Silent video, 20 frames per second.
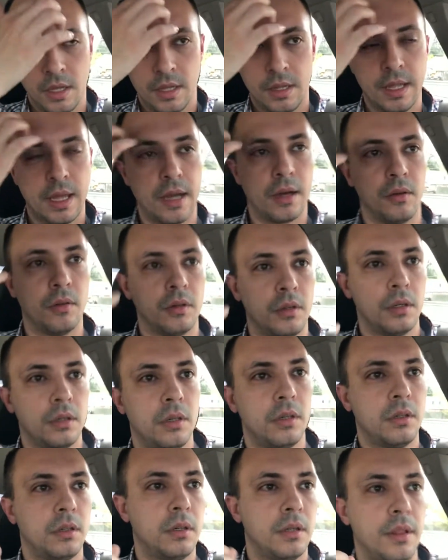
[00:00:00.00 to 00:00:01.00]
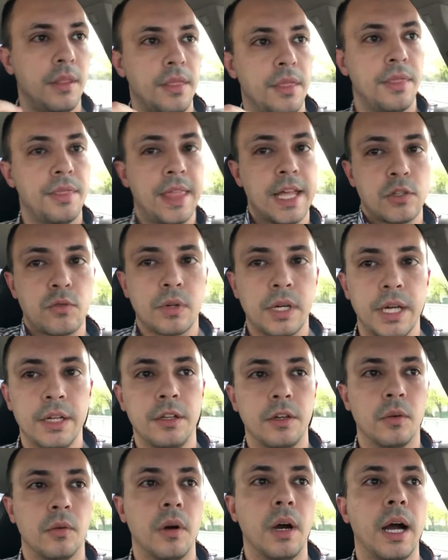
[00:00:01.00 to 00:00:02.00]
Now, that's what I
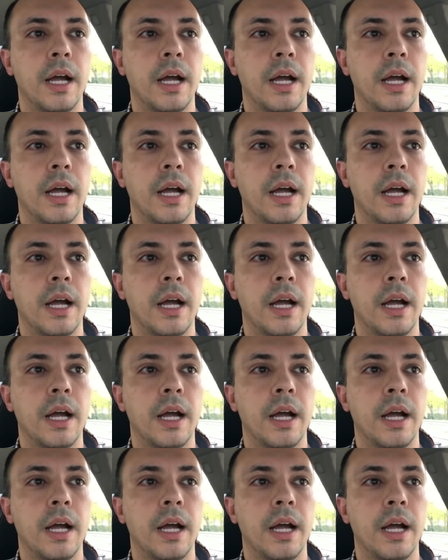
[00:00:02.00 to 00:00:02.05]
do.